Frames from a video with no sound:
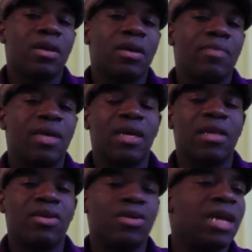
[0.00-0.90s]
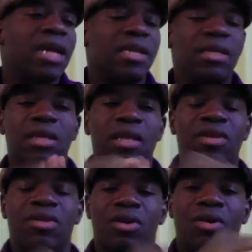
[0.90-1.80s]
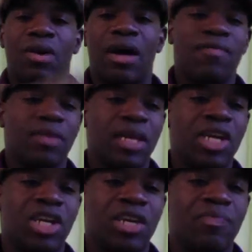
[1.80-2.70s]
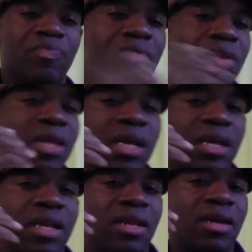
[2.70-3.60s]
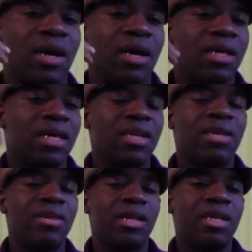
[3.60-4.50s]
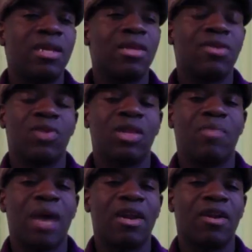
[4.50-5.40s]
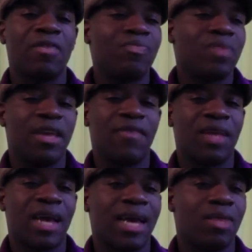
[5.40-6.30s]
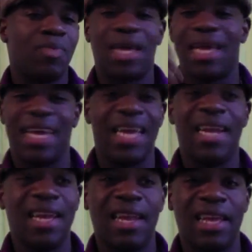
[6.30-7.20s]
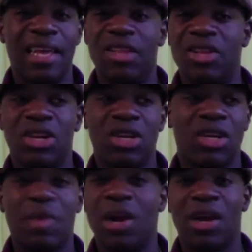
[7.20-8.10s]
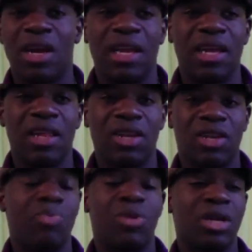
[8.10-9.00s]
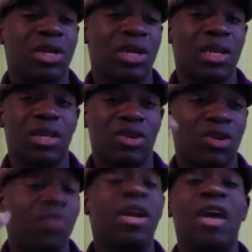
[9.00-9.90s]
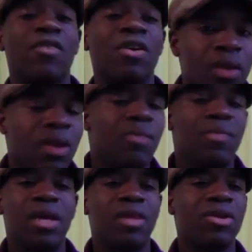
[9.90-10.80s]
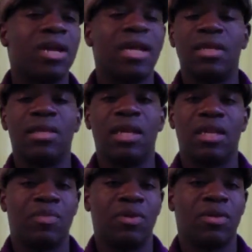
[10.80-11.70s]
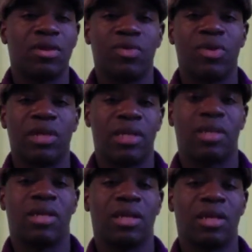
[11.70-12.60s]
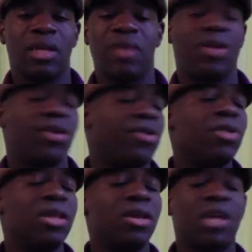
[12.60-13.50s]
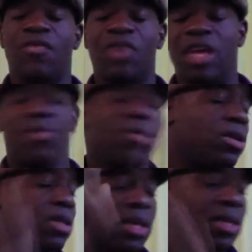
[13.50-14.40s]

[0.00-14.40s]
Because you're not listening to the whole conversation, then it doesn't really matter if the guy is speaking Indian English, American English, British English, or whatever, because you're not listening to most of the words in the sentence anyway. You're only looking for key words.